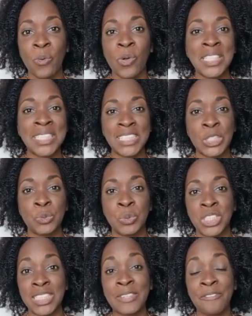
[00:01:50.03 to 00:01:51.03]
All you need to do
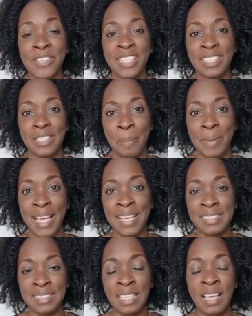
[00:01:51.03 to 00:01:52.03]
is just fill in the
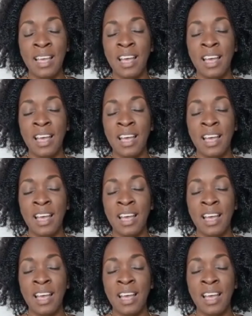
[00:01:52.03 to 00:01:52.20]
blanks.